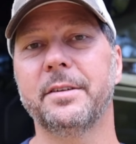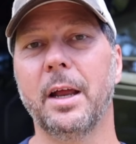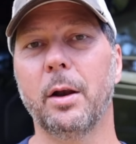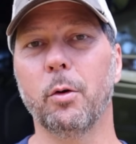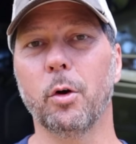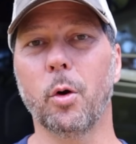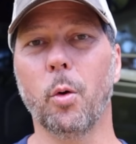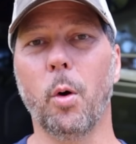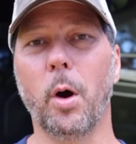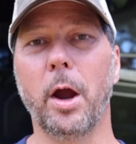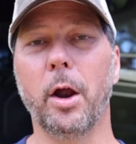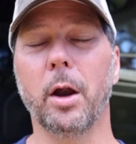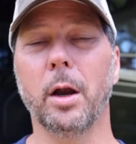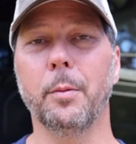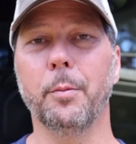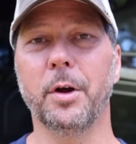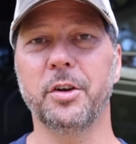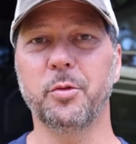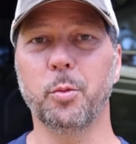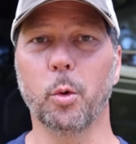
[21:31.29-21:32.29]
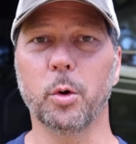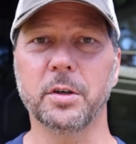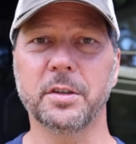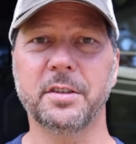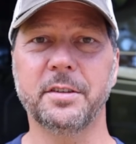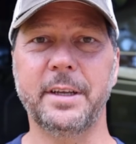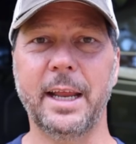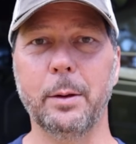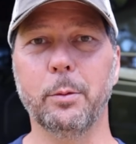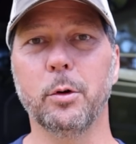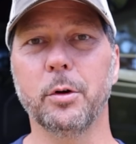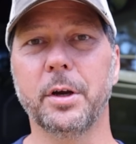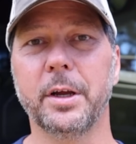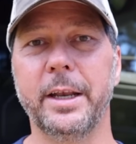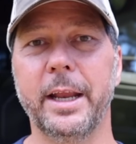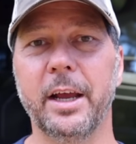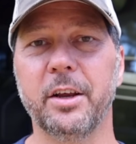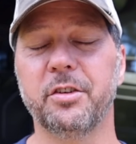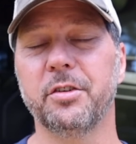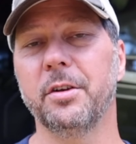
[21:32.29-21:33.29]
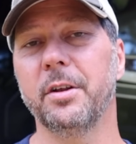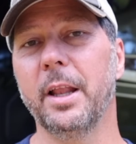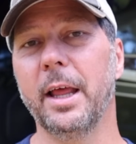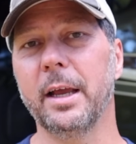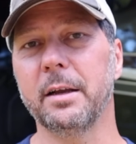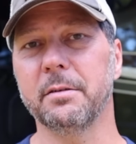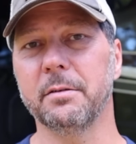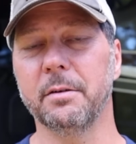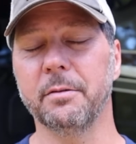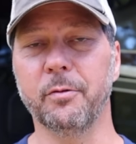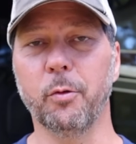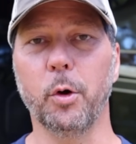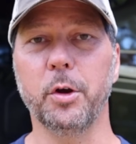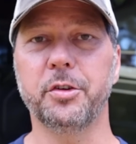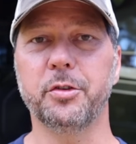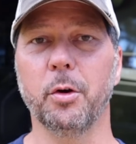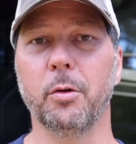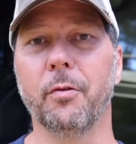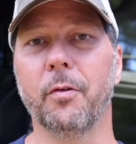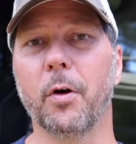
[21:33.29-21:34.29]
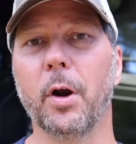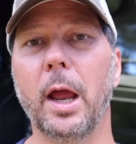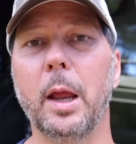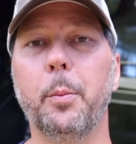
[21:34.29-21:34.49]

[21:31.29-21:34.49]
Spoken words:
that require a much more stable connection like a voice over